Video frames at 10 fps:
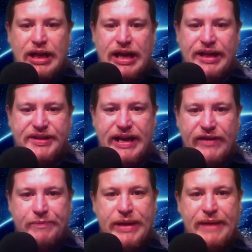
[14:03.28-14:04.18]
It's
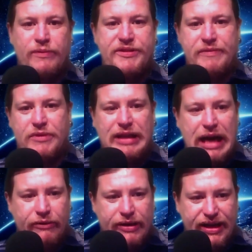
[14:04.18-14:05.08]
giving people some
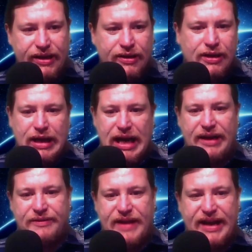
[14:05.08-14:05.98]
clarity,
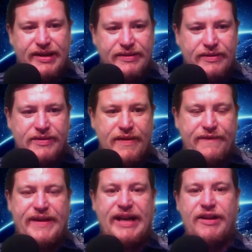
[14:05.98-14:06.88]
and they can
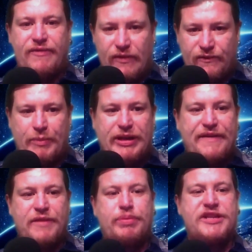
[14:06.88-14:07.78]
think from
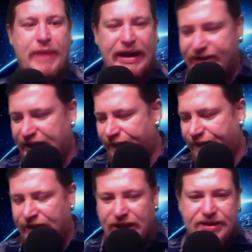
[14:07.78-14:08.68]
another
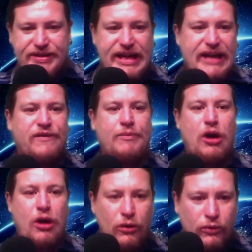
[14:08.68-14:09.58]
perspective, see it from a
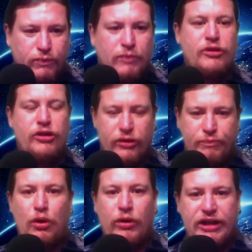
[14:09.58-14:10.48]
whole new
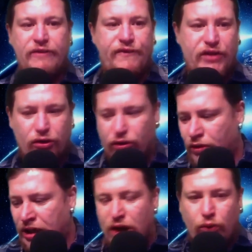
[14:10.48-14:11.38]
point of
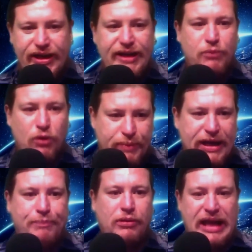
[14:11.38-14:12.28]
view. We need more
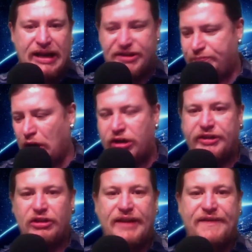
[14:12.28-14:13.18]
people
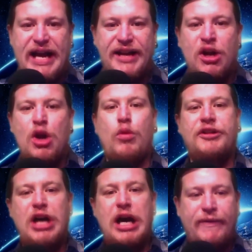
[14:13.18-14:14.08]
outspoken like that.
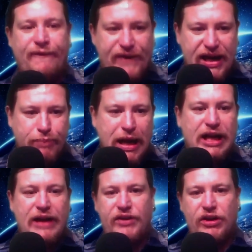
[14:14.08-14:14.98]
What type of feedback
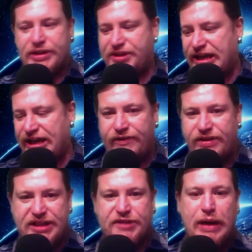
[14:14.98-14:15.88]
have you received
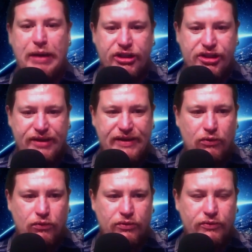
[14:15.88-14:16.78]
since publishing that
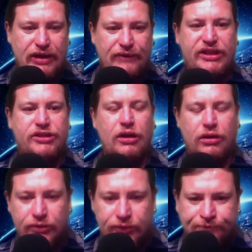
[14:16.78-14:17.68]
lovely song?